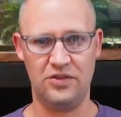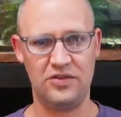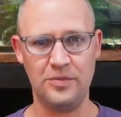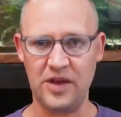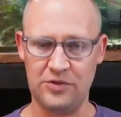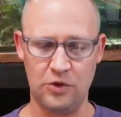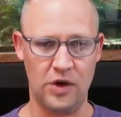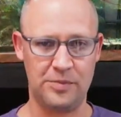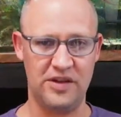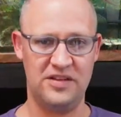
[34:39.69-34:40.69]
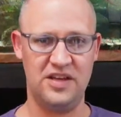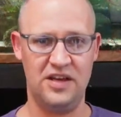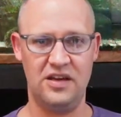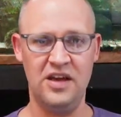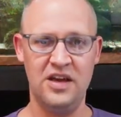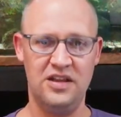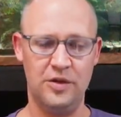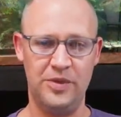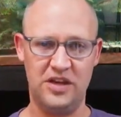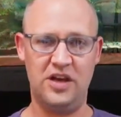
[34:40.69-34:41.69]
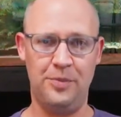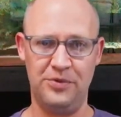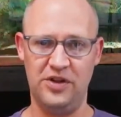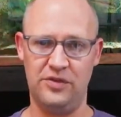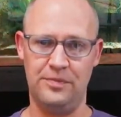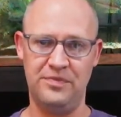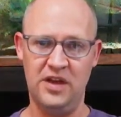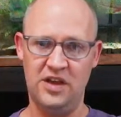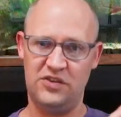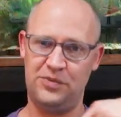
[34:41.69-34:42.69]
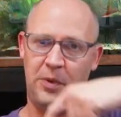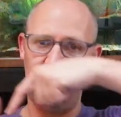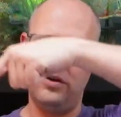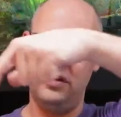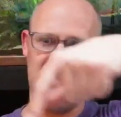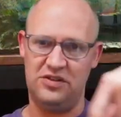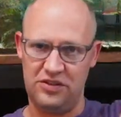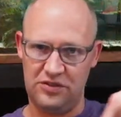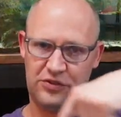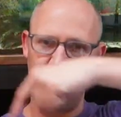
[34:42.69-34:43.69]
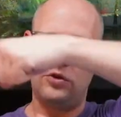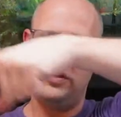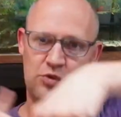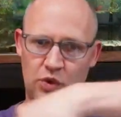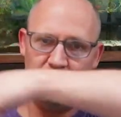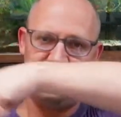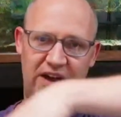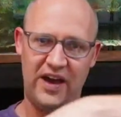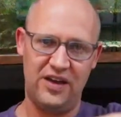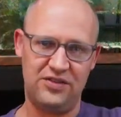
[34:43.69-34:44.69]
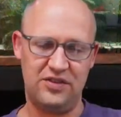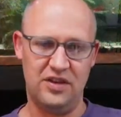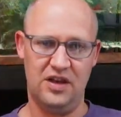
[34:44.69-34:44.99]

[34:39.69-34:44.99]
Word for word: So sometimes you'll walk by the tank and there'll be a couple of them sparring and circling real fast.